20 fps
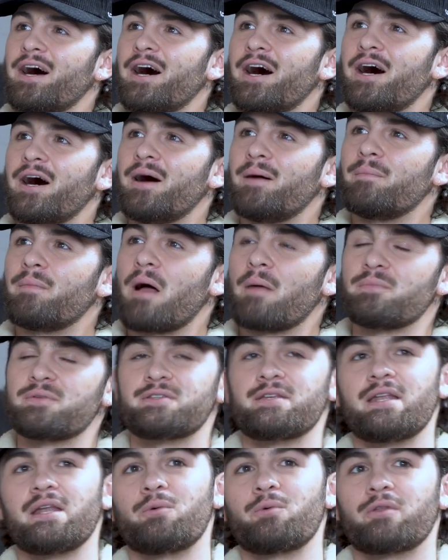I'm
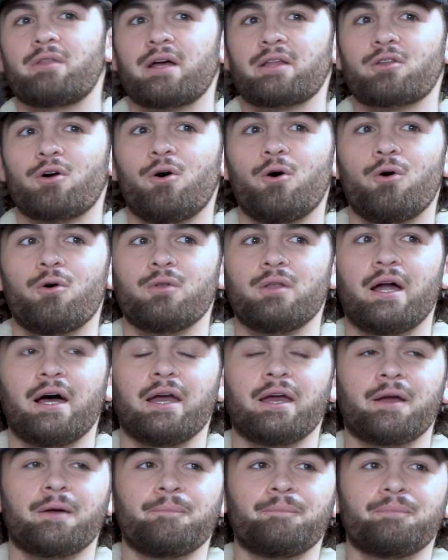sitting with like the whole
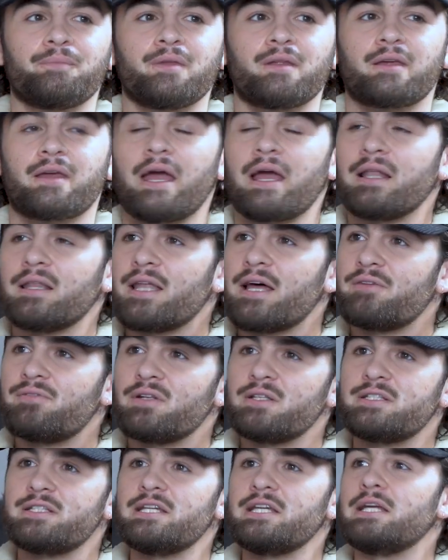like
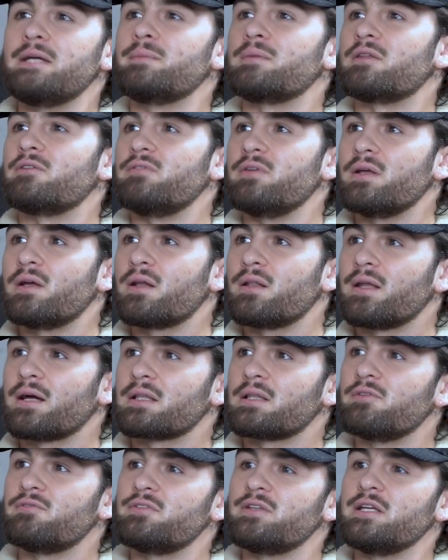K11 team and the V
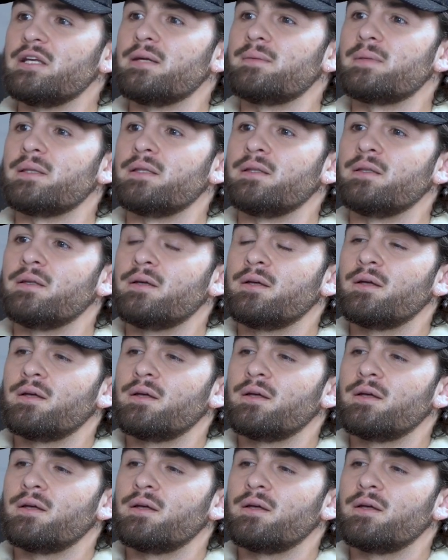Collective team, and